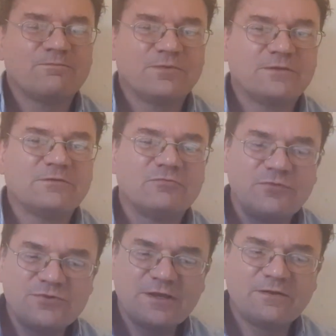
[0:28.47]
But
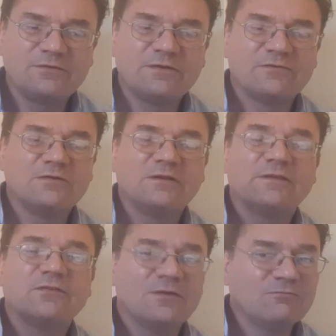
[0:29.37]
Christianity is not like
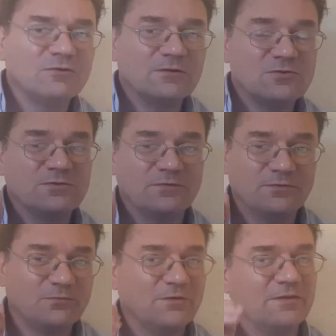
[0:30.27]
some
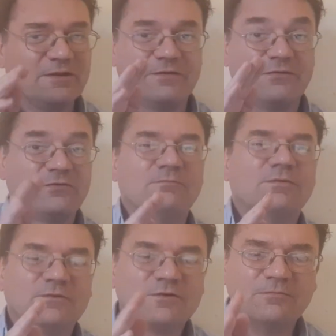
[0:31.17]
religions, where there are
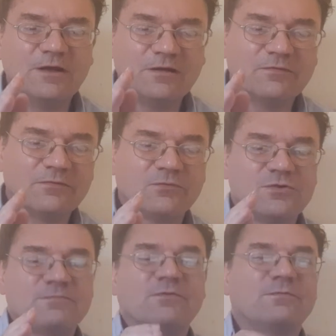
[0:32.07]
simple commands
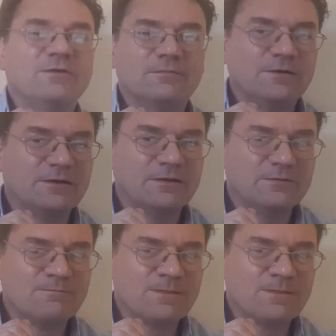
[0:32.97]
which must be obeyed.